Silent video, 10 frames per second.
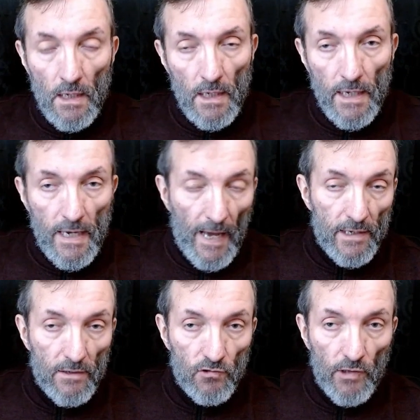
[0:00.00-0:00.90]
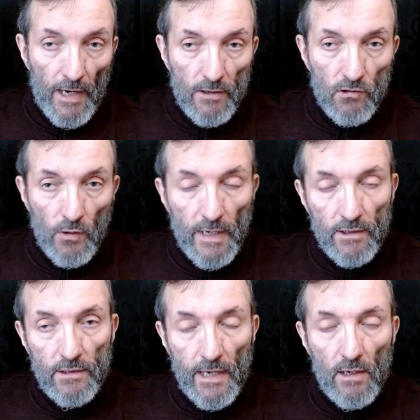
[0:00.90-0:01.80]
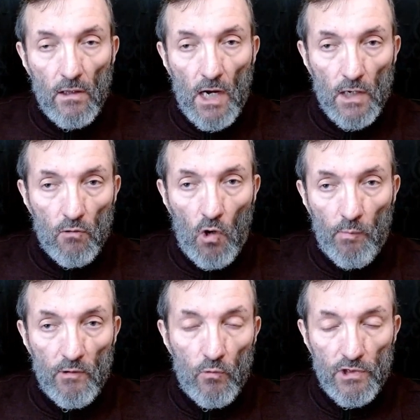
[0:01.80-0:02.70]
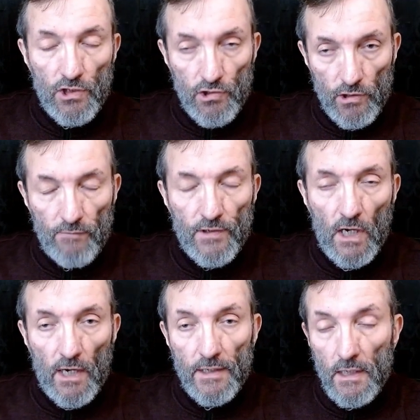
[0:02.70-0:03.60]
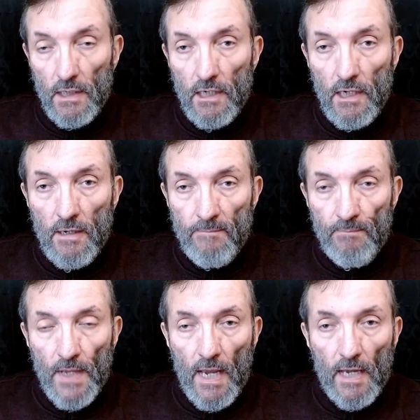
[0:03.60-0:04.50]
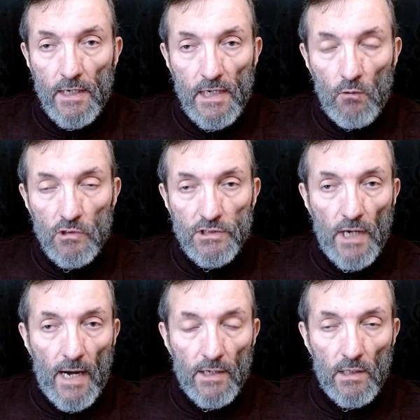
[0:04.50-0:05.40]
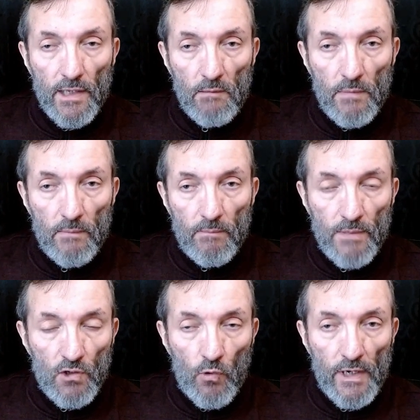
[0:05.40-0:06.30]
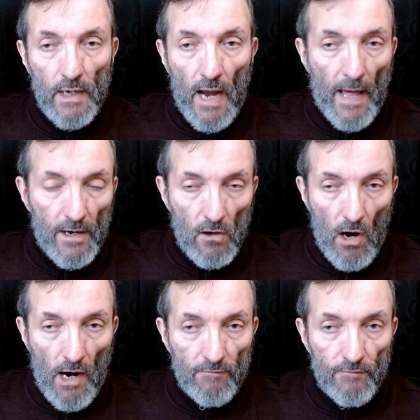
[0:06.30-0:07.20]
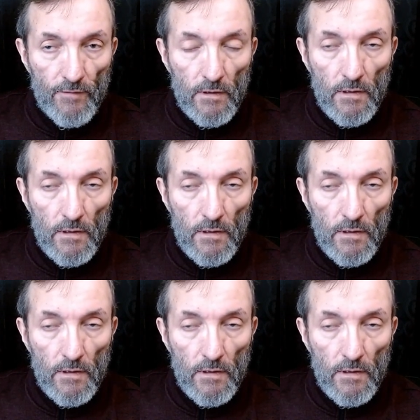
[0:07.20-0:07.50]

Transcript: He had insight, so he had the data logger open, which he should have done, and he was toggling between on and off,